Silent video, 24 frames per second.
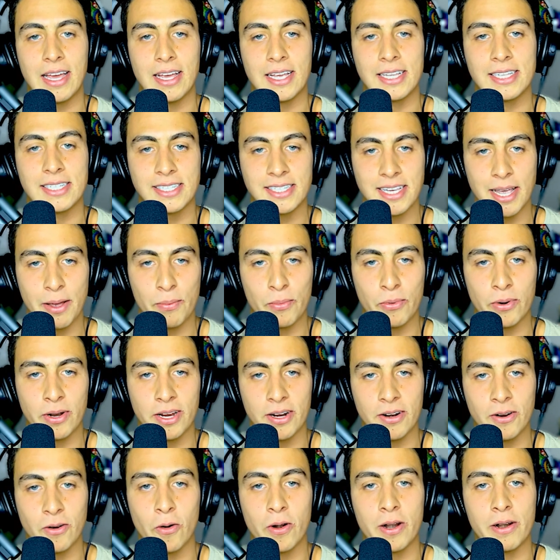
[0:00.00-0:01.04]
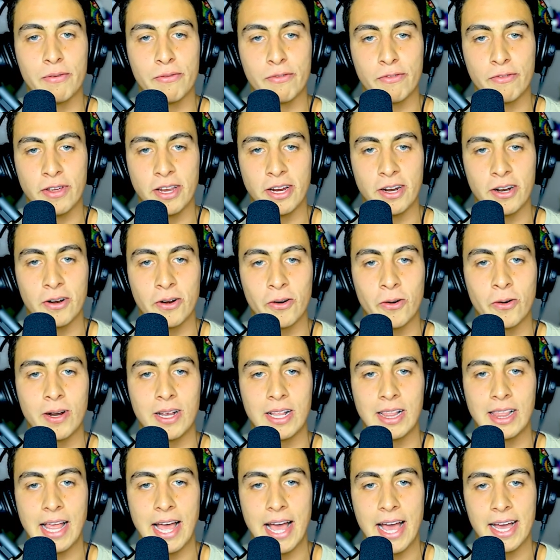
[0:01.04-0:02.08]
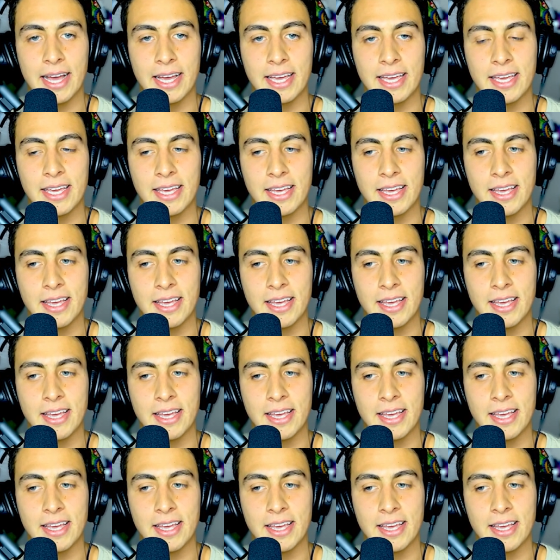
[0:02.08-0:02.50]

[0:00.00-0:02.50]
separate or in fear or in lack.